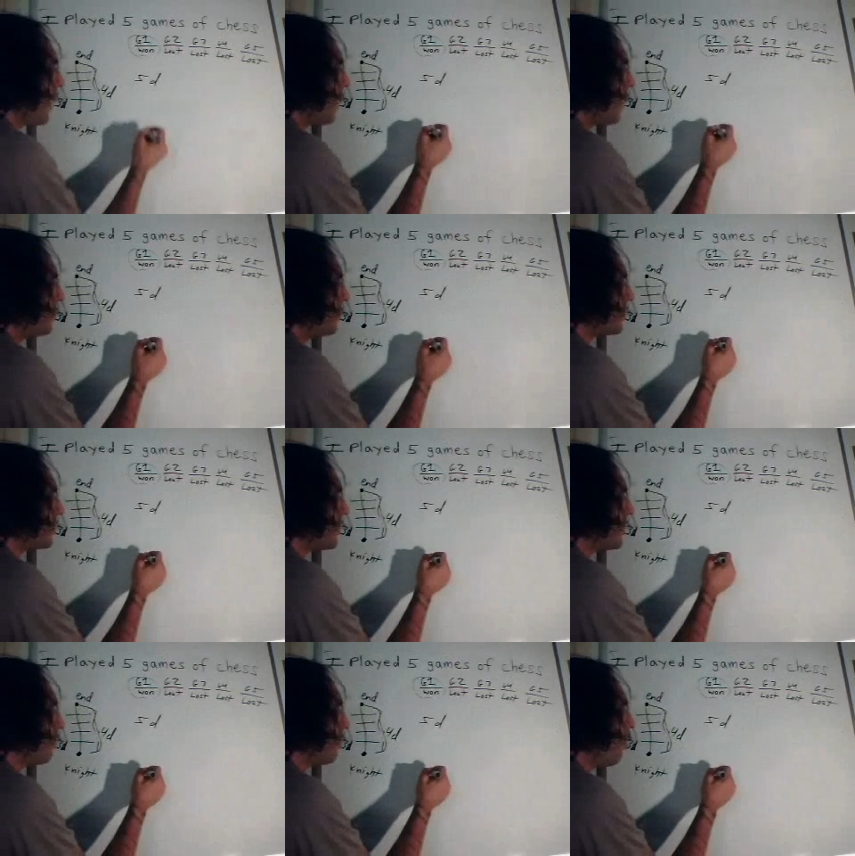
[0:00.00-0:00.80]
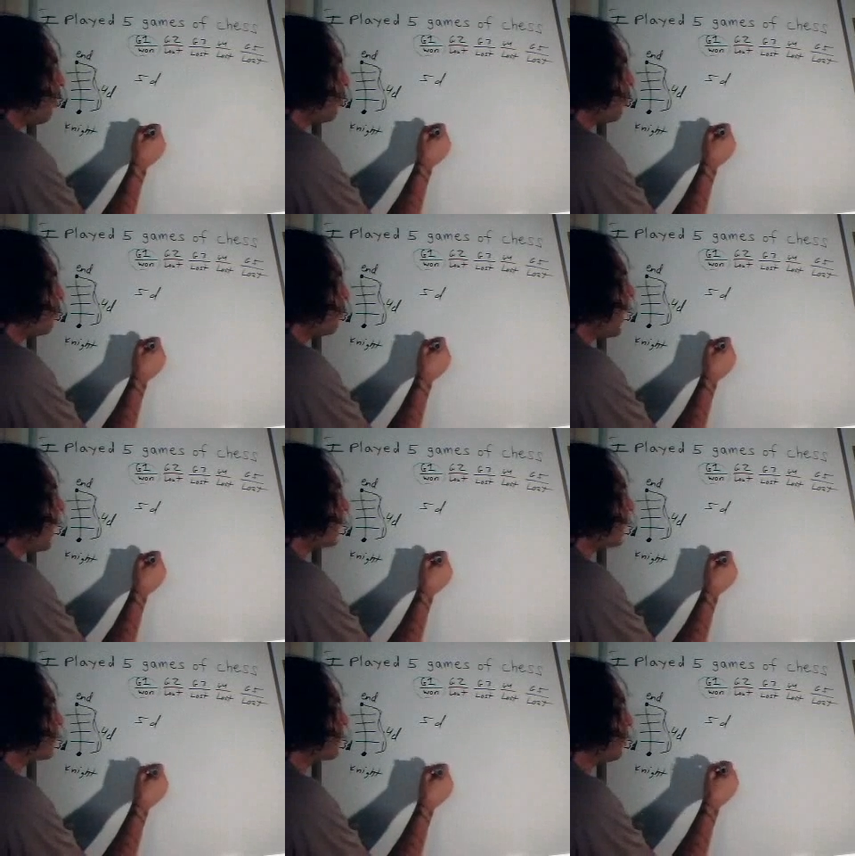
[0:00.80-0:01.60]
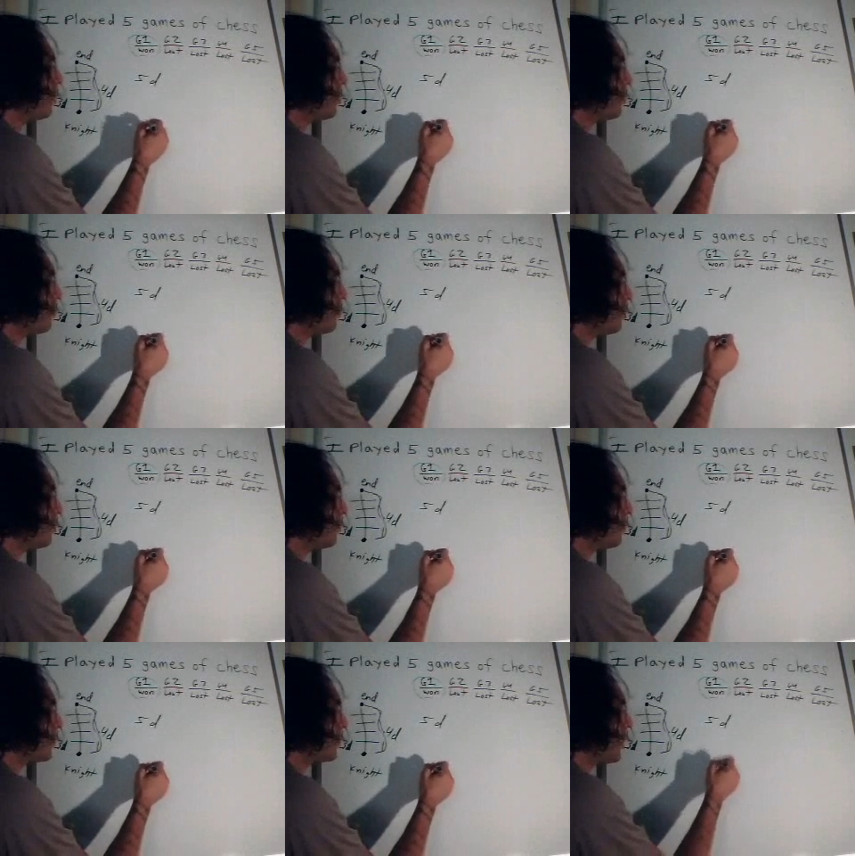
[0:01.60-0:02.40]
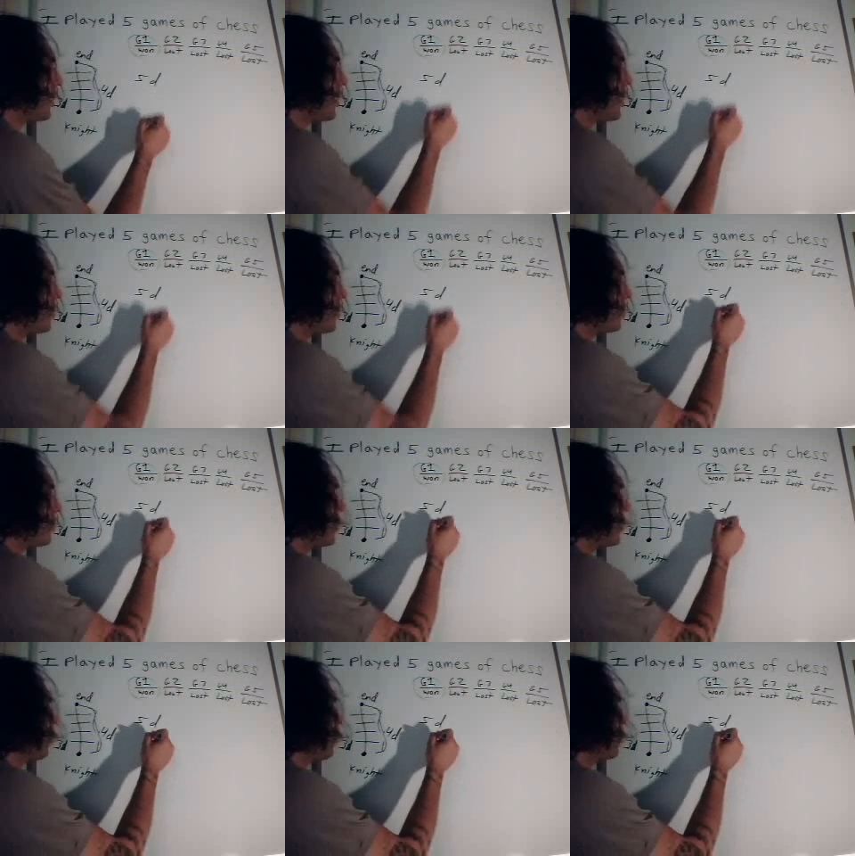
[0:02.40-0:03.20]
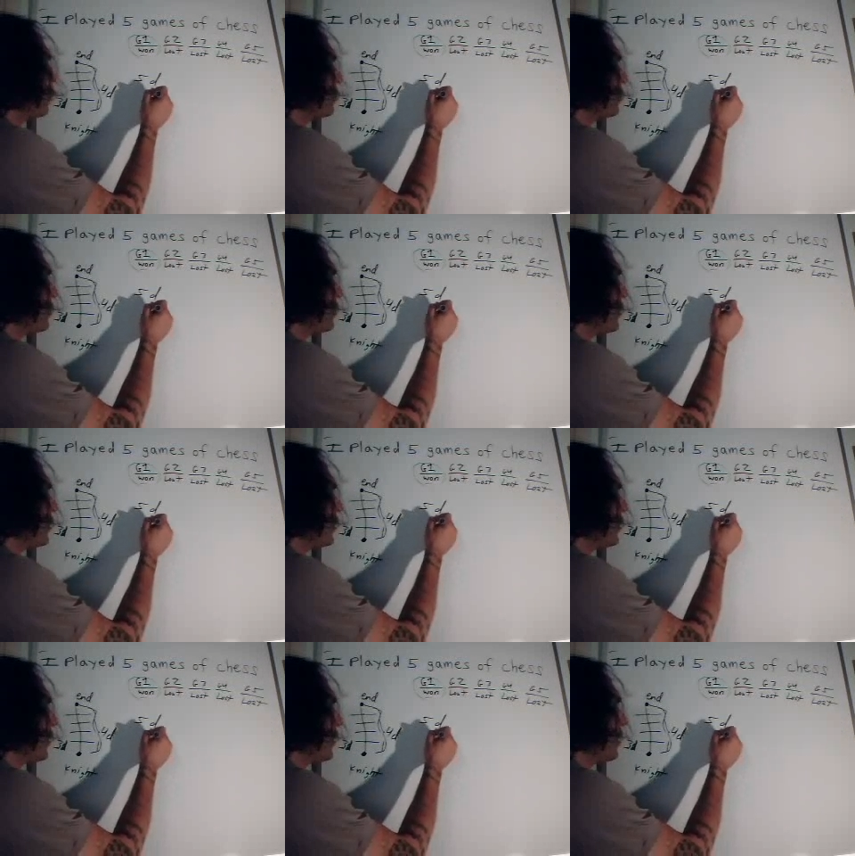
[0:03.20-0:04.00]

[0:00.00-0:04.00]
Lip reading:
No face is visible, so there are no lips to read.